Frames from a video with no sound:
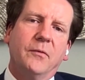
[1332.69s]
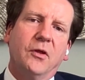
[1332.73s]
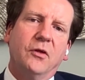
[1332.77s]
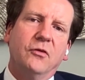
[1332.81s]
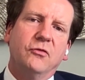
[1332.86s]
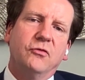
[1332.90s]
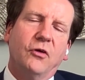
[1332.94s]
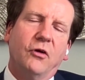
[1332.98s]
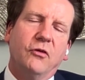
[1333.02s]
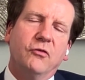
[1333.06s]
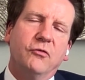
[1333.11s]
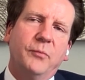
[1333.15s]

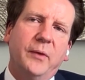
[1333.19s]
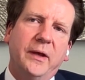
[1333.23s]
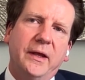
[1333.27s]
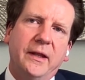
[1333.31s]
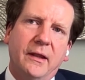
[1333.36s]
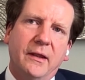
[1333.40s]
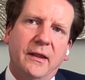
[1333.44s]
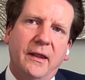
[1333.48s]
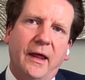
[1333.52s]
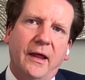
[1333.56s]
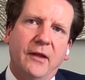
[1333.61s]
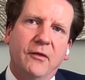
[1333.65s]
Judge
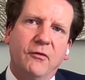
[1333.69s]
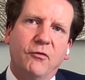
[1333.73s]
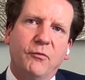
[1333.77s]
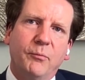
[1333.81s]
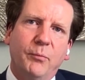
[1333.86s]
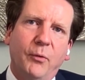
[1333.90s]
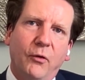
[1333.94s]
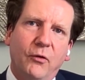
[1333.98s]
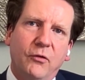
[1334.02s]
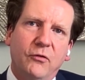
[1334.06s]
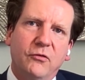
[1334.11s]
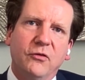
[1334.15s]
Meenan then
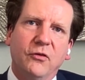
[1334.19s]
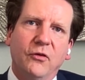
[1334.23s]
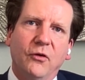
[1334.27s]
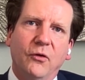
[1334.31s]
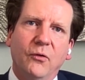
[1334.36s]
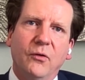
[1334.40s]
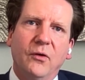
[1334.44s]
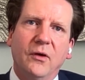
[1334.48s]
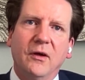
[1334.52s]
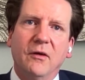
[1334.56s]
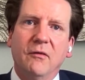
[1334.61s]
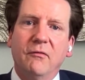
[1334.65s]
spoke to
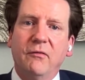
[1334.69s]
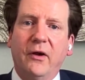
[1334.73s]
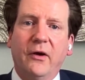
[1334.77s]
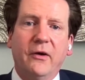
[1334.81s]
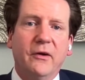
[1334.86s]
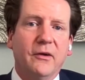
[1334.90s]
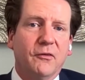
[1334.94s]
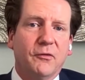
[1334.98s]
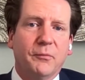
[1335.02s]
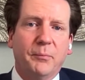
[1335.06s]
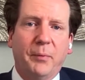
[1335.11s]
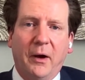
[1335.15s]

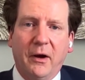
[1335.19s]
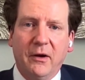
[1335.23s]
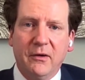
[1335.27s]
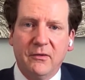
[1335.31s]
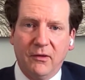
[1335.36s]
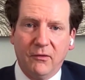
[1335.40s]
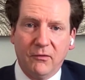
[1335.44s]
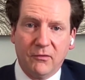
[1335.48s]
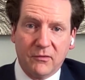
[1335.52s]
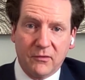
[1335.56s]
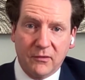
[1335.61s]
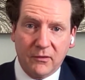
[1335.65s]
various
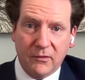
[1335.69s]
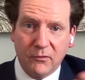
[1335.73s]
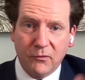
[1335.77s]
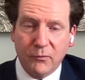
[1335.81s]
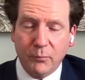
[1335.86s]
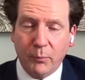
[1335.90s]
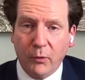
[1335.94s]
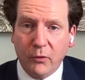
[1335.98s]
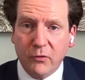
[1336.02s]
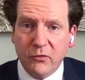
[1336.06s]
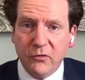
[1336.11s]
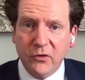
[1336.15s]
parties,
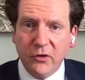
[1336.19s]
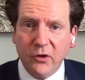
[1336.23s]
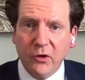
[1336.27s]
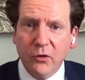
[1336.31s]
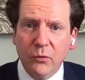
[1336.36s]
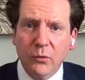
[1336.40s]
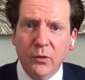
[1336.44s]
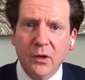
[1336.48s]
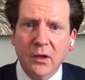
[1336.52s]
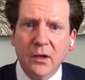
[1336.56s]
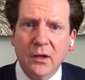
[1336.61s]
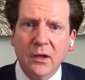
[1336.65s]
spoke to
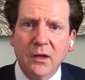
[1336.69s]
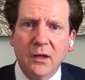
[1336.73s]
you,